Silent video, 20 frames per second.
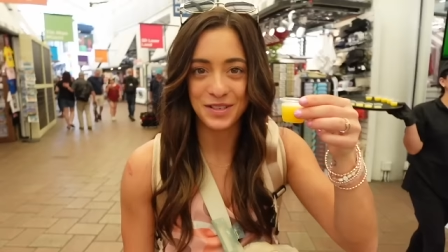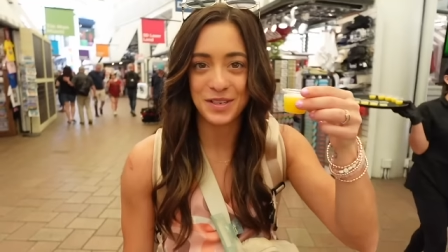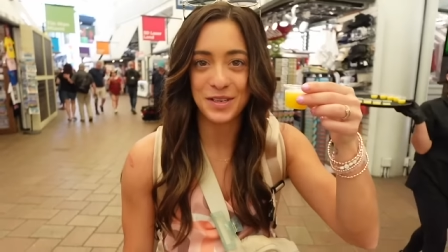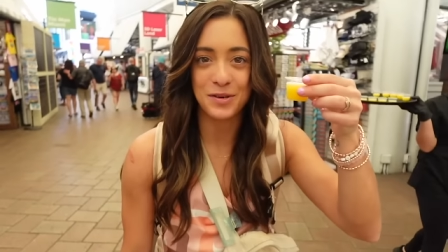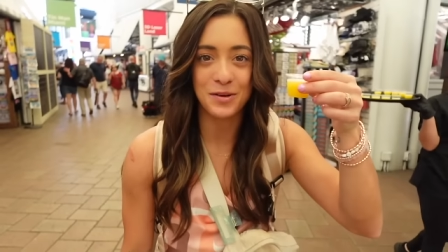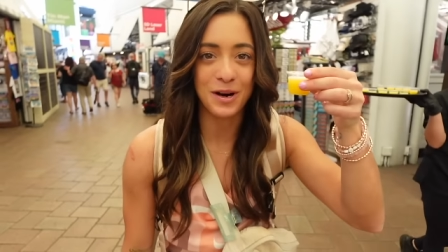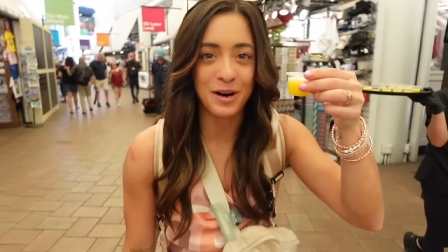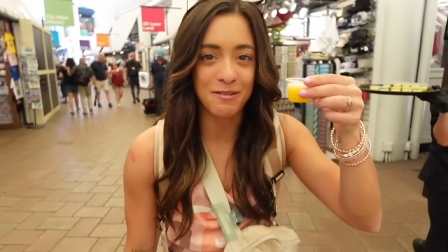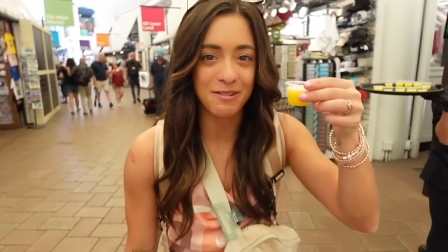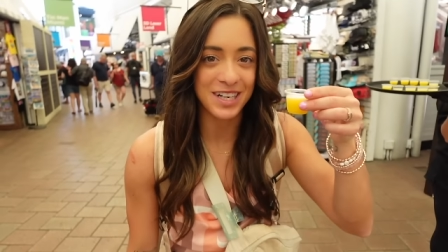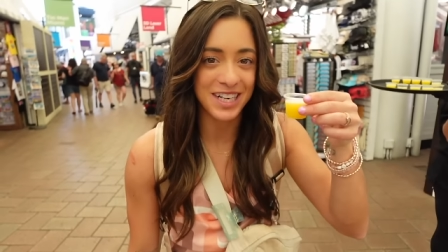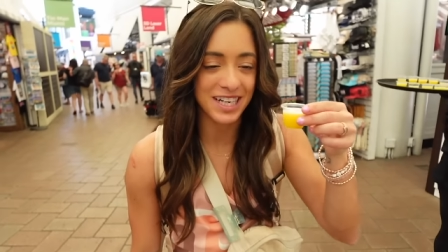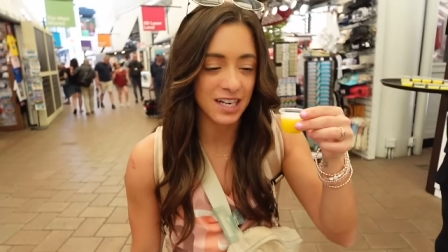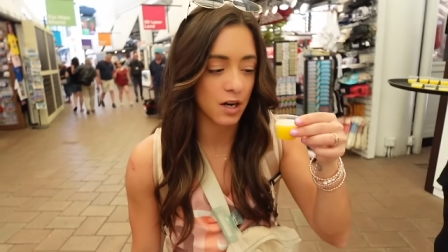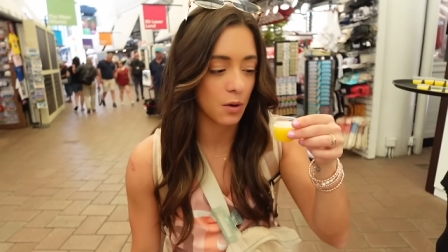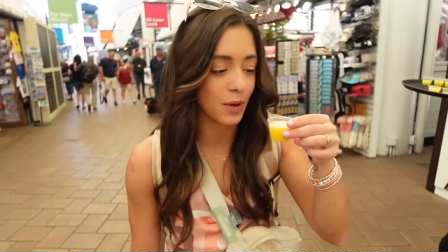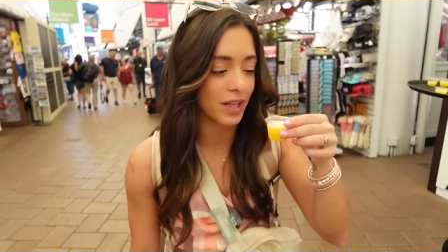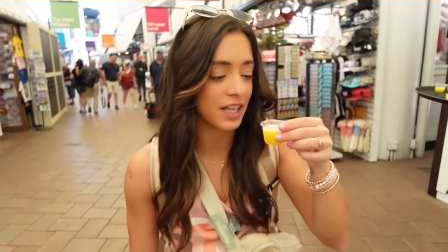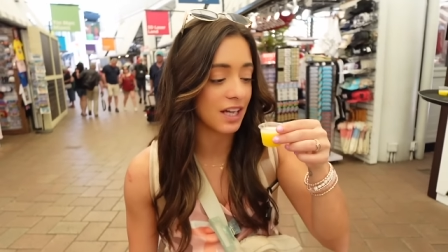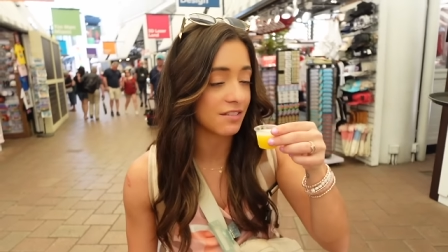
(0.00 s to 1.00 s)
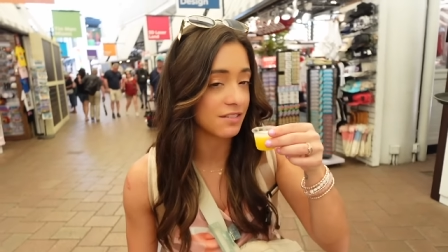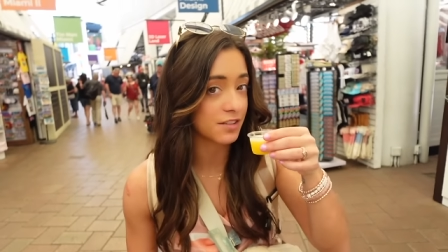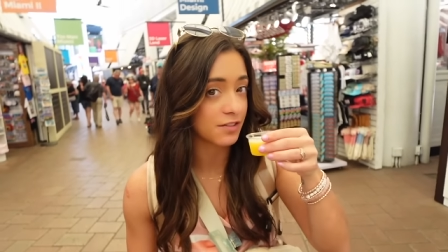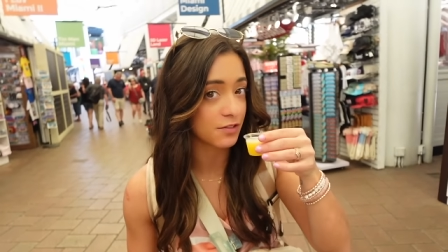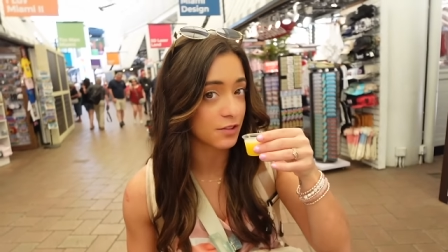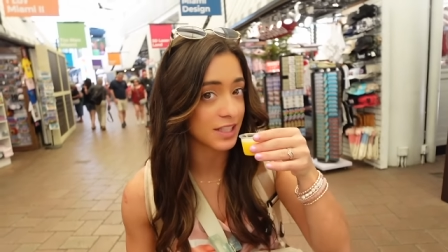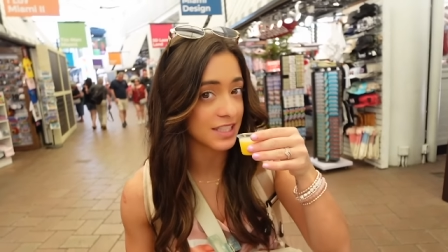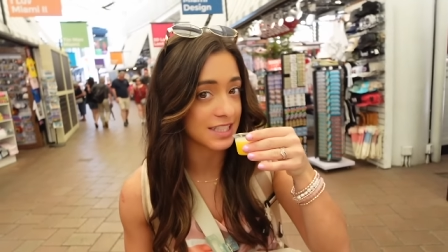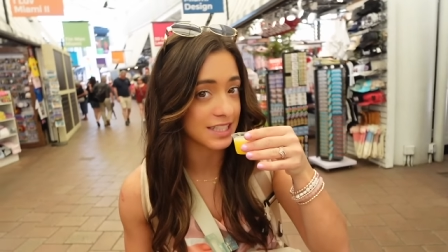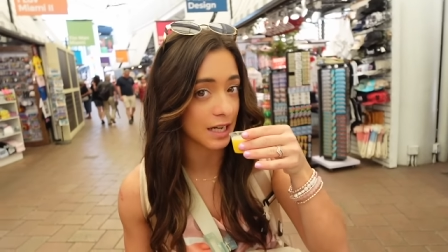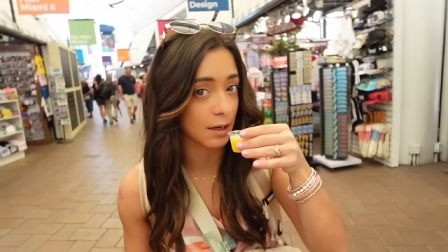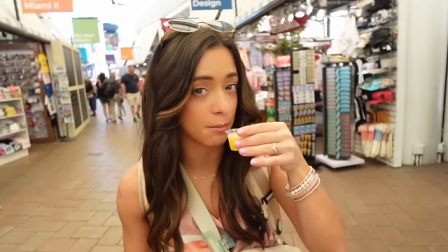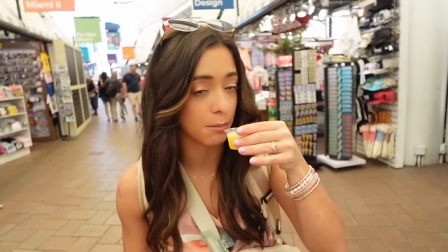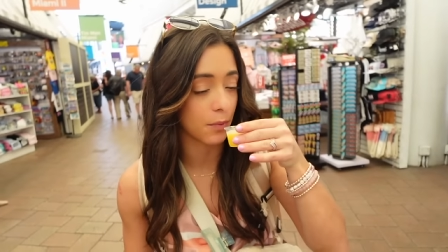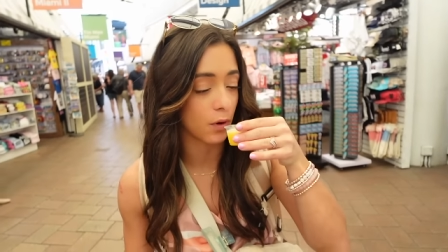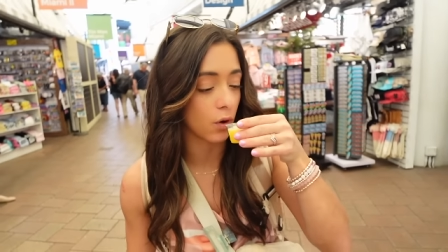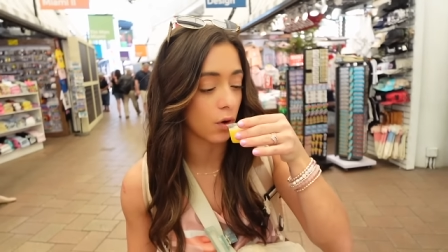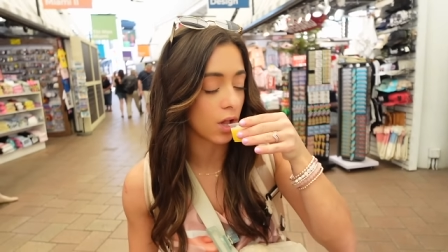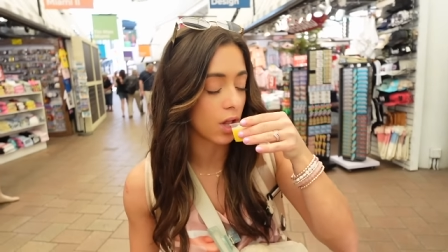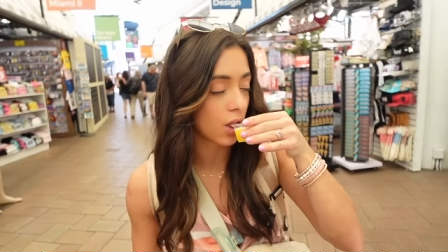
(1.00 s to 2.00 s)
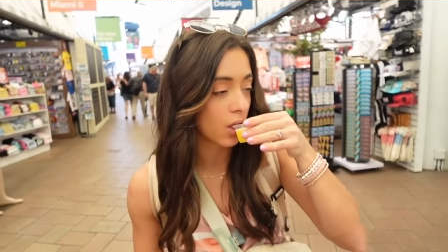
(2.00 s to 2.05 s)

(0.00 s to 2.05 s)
You already know we love a free sample.